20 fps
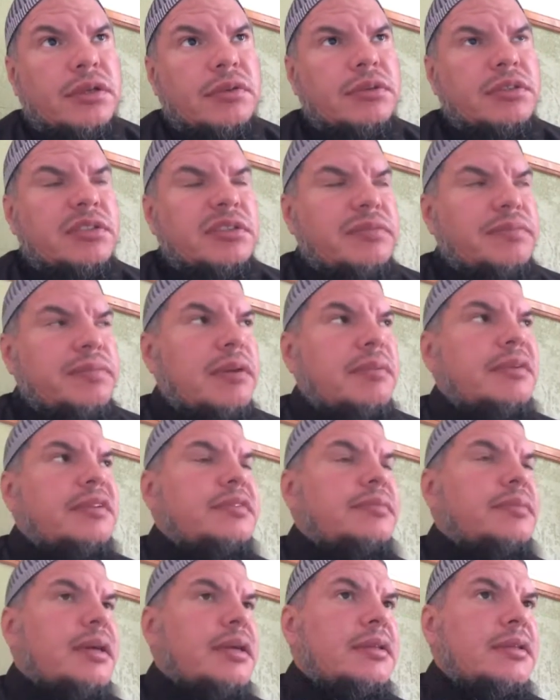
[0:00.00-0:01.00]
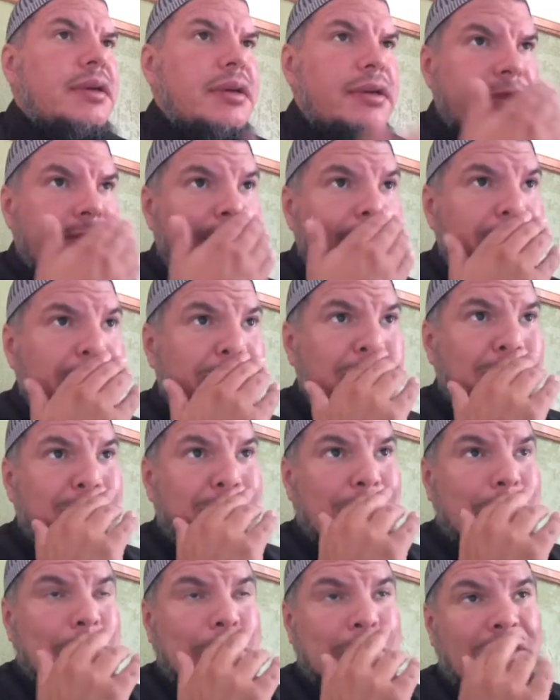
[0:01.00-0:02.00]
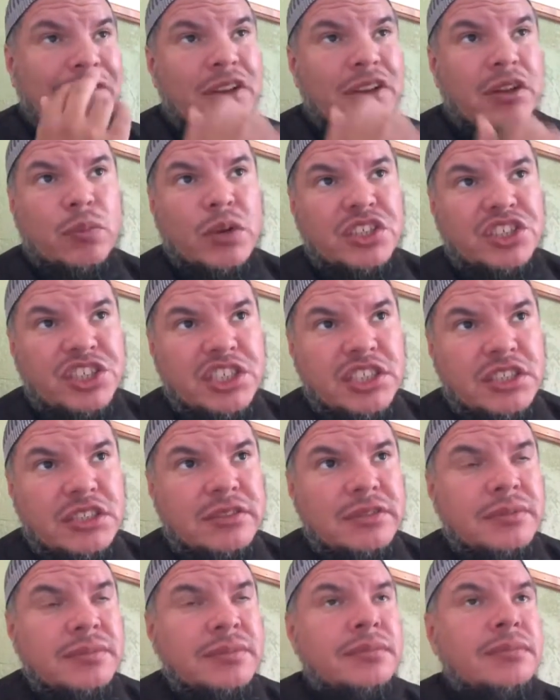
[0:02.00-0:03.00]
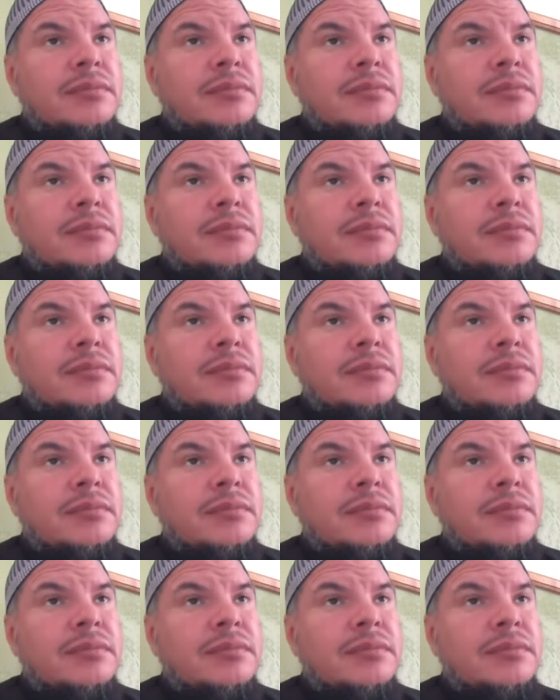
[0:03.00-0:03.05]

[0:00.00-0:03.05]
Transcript: which is published by Dar es Salaam. You have Al Wajiz